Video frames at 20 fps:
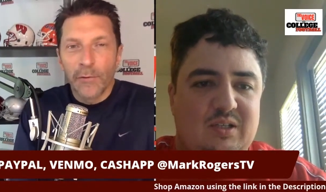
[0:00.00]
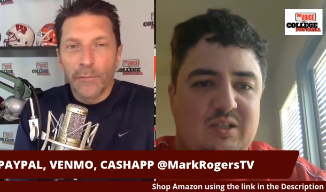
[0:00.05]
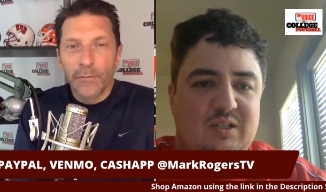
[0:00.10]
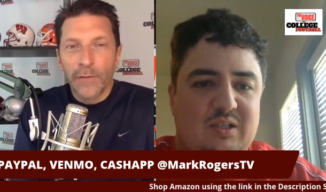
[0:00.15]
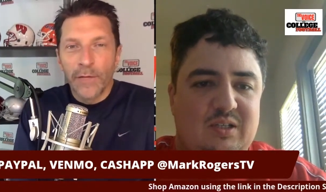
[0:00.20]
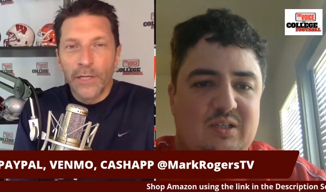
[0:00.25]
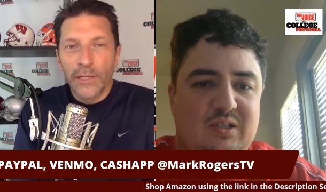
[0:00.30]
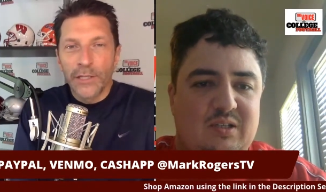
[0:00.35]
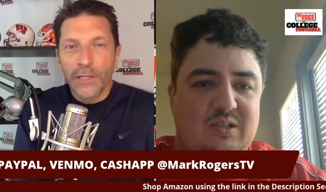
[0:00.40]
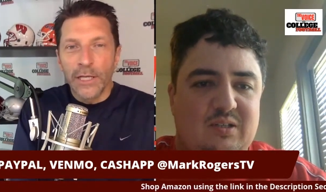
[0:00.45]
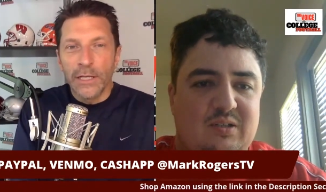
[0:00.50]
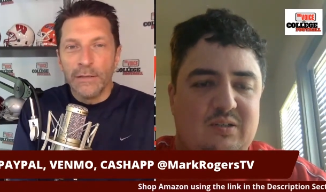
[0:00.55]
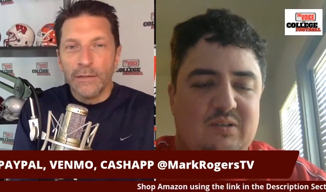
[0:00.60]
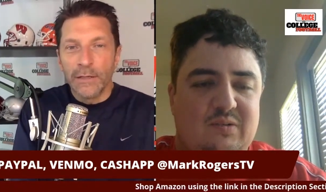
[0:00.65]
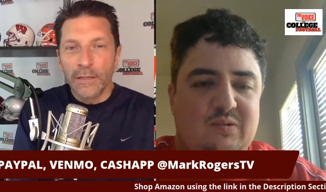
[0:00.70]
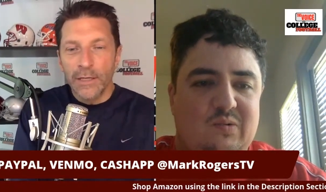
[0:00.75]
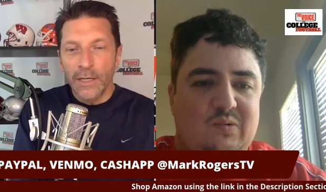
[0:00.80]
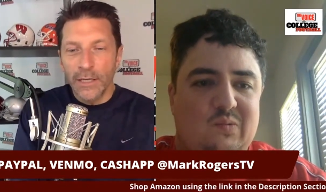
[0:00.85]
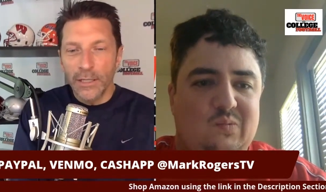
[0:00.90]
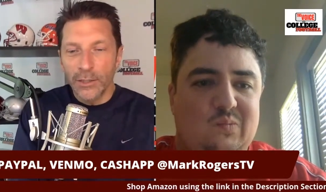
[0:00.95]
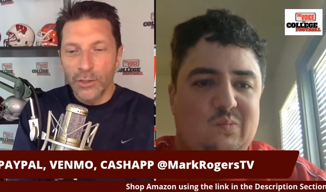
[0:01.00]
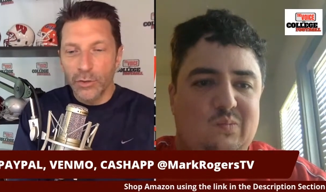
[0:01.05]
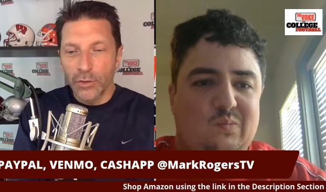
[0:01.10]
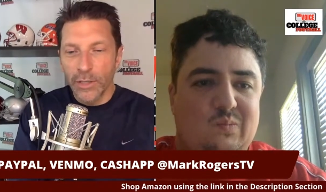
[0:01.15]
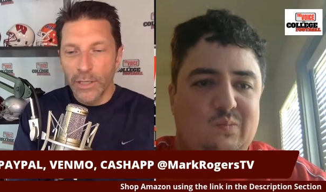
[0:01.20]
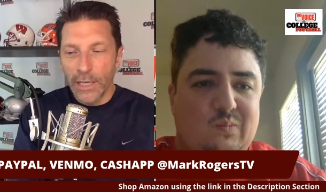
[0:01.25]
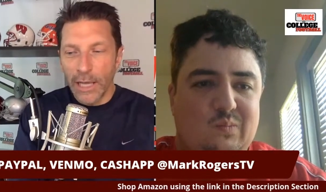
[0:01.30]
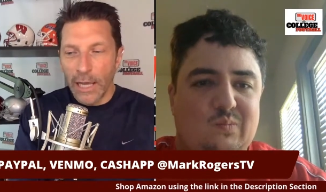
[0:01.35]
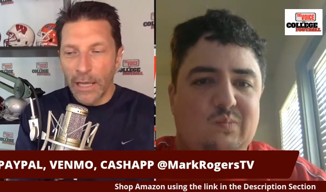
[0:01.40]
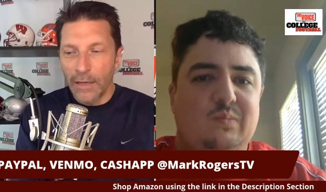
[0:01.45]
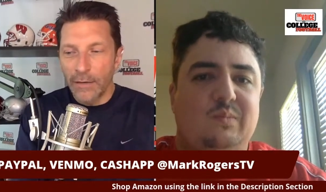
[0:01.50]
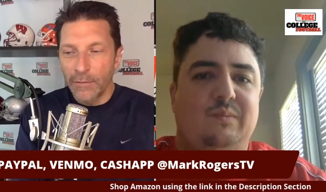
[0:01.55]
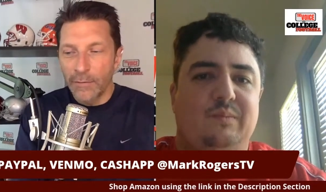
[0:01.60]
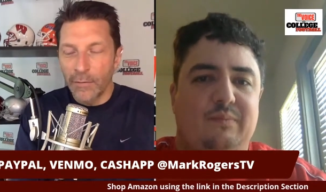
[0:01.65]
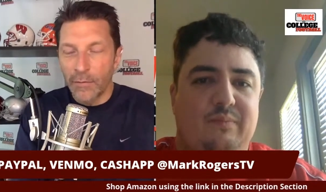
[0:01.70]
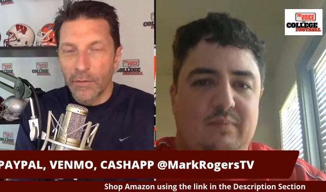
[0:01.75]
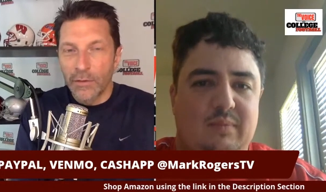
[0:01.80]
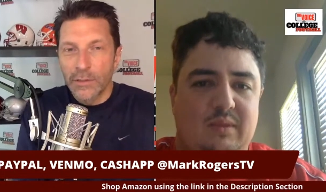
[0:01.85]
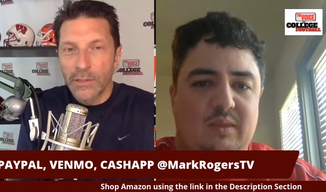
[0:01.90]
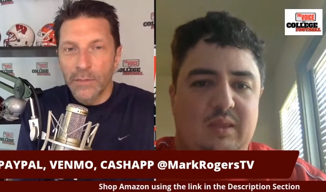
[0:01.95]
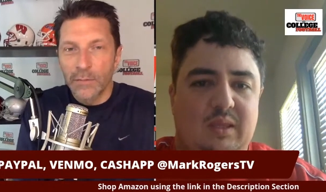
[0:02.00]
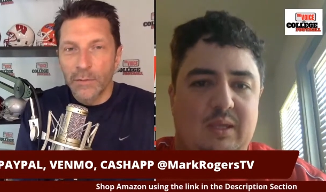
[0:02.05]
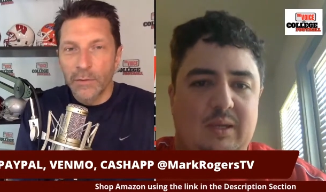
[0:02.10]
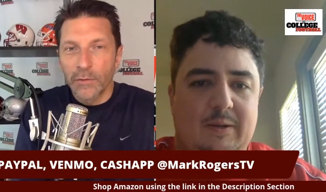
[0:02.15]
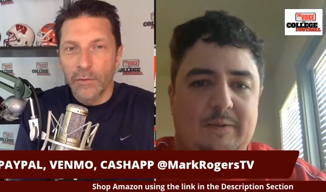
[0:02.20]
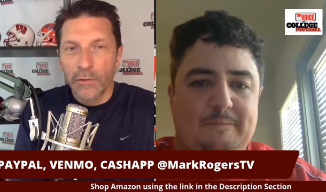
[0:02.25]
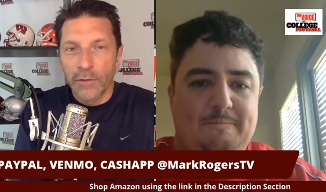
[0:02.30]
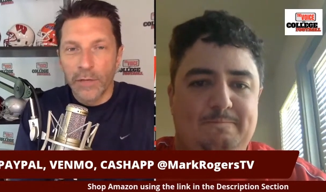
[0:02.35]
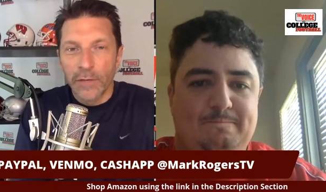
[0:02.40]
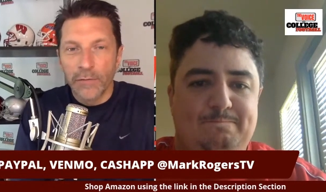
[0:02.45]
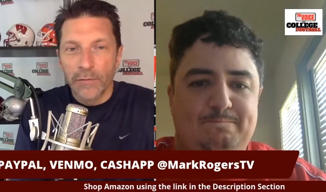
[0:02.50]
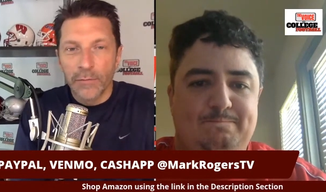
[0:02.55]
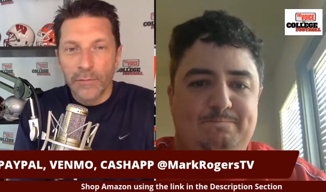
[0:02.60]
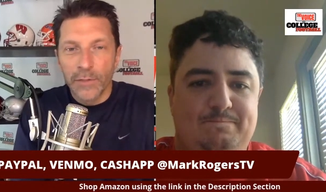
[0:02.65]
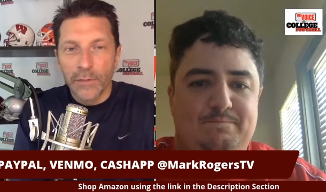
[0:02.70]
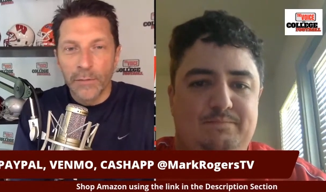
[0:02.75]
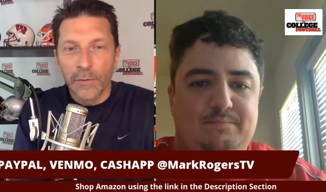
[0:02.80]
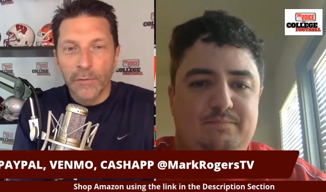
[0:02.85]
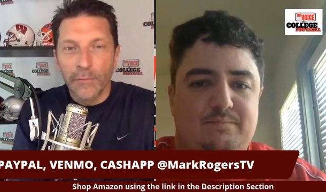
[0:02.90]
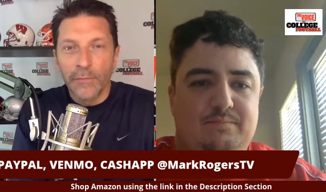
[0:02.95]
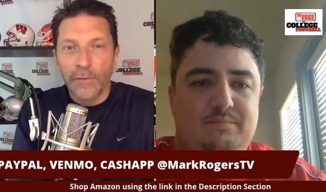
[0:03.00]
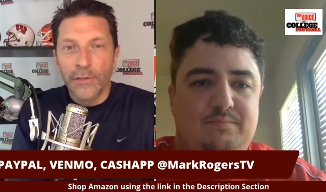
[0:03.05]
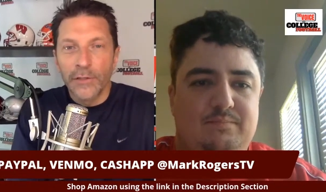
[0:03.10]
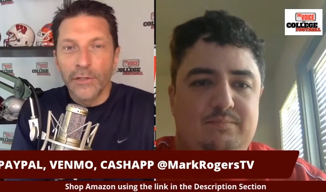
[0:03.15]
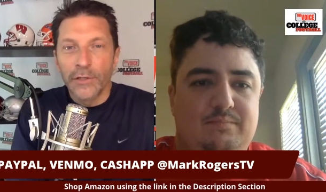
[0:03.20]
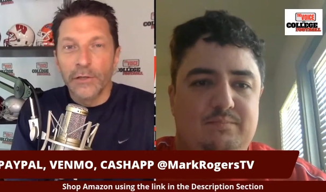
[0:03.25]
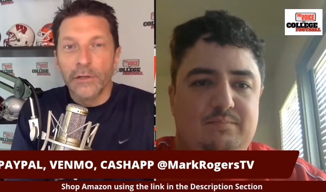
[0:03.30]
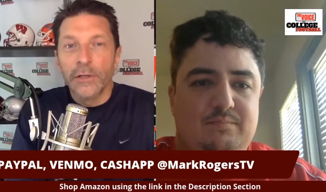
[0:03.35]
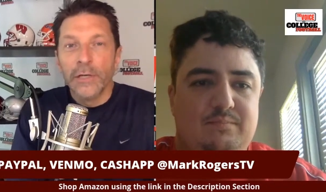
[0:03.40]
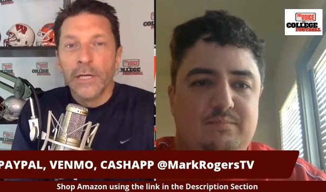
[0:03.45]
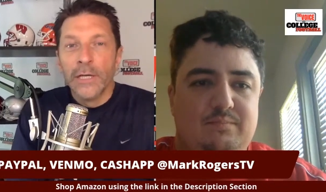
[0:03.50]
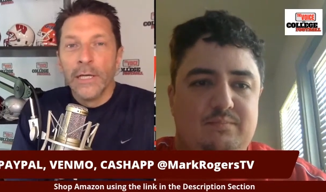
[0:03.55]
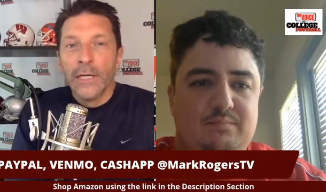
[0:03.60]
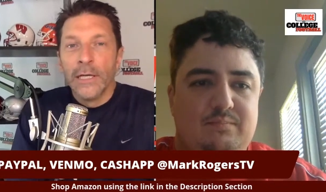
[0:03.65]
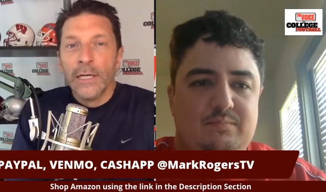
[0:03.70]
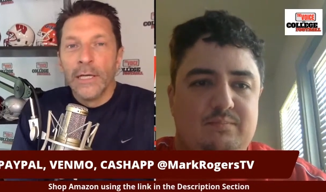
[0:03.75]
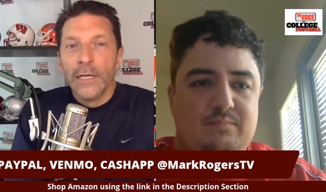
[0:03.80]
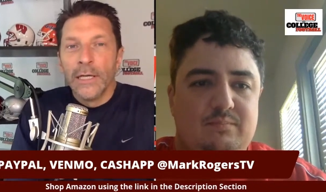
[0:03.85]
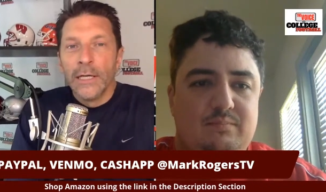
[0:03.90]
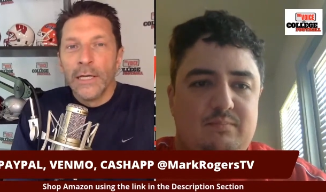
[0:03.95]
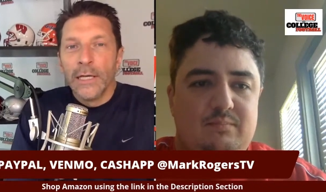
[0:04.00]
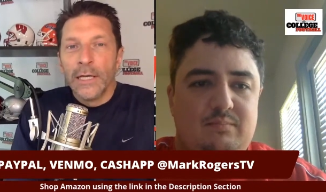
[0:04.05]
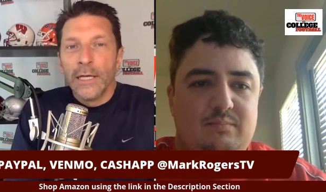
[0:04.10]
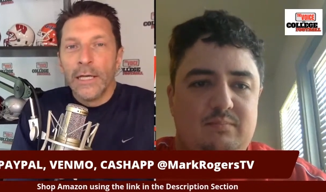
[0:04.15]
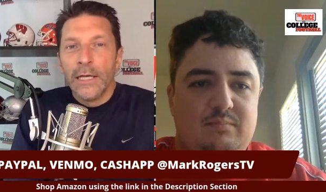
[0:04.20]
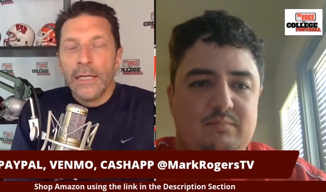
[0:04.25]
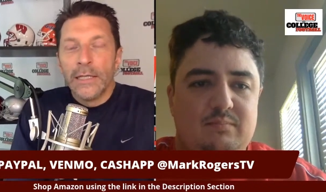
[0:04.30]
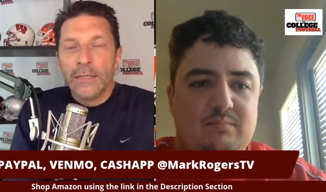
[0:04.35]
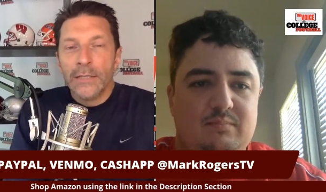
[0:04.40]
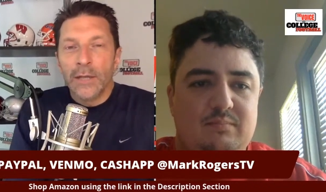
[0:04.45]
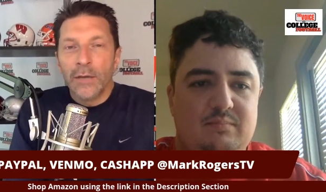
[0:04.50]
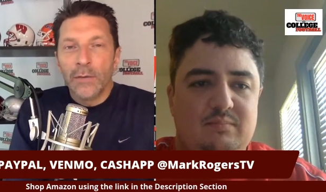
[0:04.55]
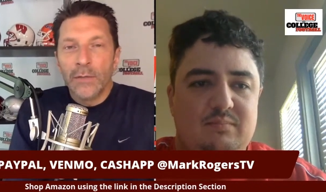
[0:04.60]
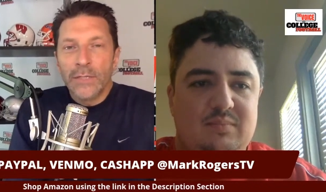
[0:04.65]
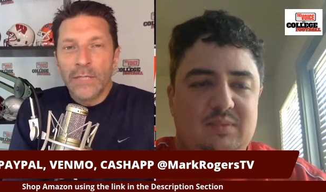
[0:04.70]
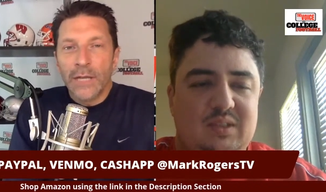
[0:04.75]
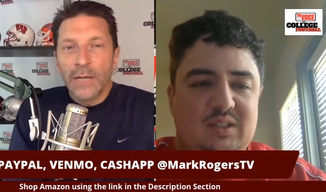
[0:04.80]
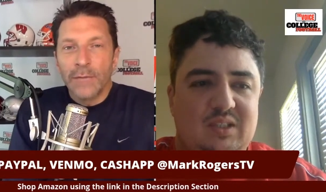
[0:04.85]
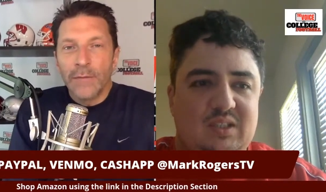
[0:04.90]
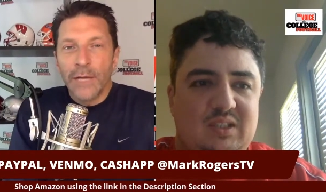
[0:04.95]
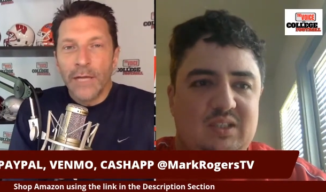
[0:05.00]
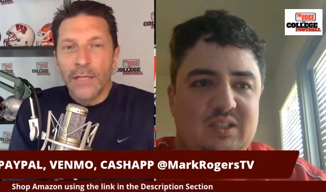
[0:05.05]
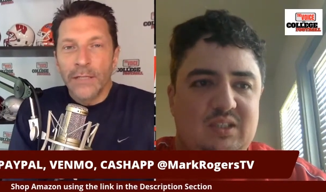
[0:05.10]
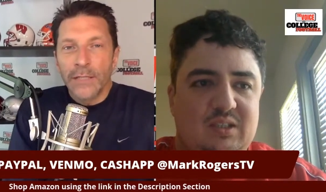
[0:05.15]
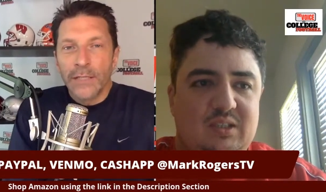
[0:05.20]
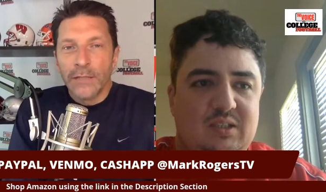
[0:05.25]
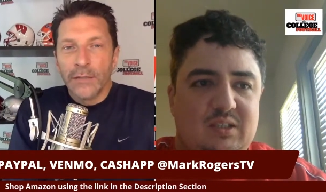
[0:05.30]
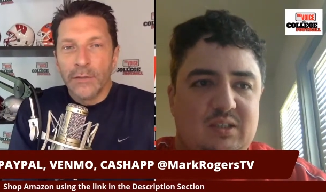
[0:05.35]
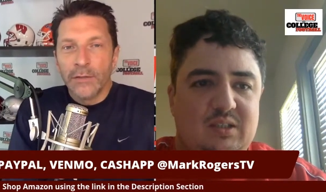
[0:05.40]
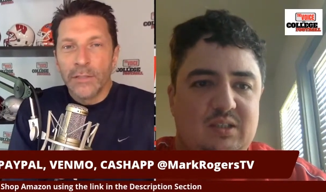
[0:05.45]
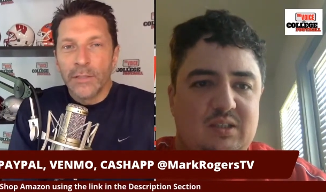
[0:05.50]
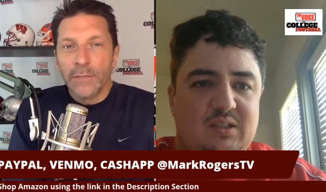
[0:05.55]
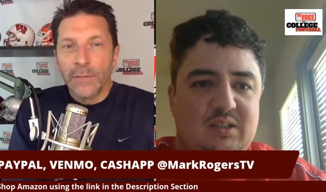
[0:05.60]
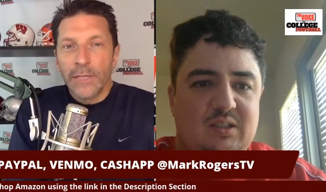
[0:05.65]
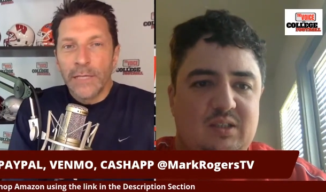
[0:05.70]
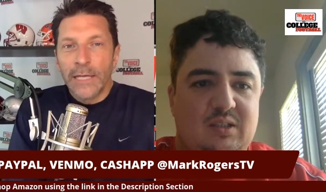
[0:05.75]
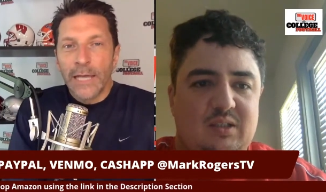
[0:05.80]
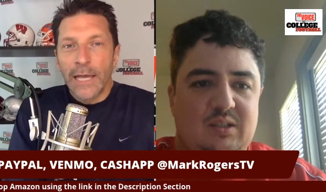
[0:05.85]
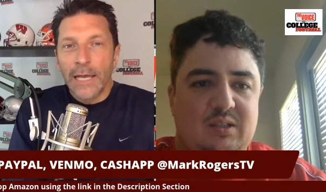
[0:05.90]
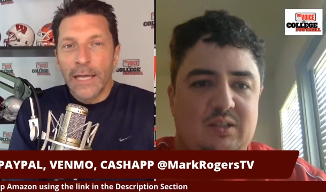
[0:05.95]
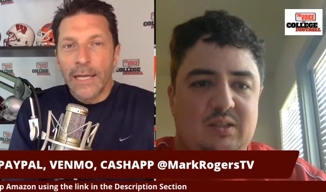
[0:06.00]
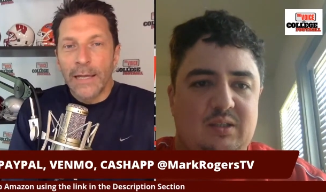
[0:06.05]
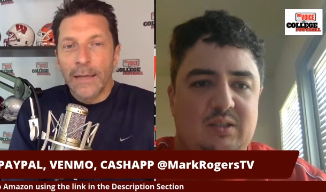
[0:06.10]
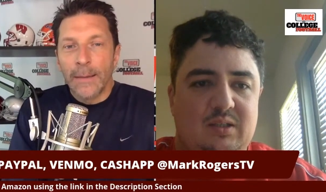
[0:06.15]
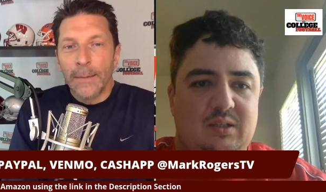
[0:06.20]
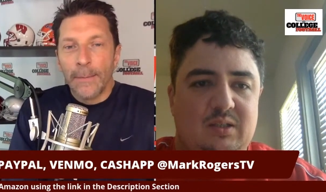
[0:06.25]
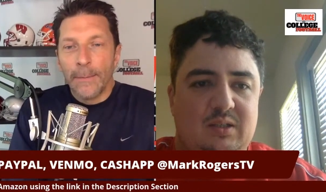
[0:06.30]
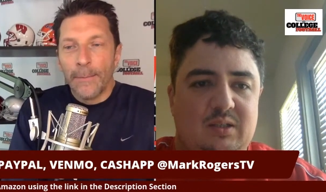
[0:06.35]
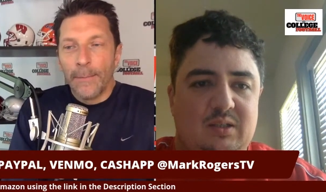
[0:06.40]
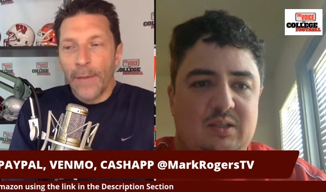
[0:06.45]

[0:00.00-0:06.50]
Speaker 1: 4 finish in the country. And, of course, the recruiting from Jimbo Fisher is always top-notch and looks to be getting